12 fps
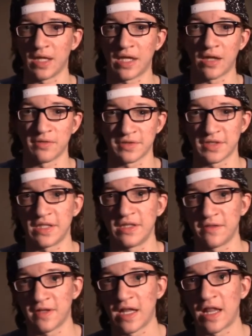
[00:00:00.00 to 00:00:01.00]
and I'll see
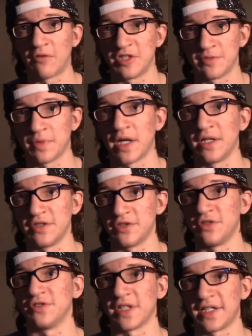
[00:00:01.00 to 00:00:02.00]
it and I'll respond as
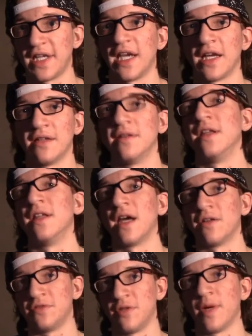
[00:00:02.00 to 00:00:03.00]
soon as I can and
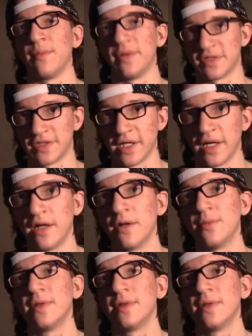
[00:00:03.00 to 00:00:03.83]
I'll do my best to help.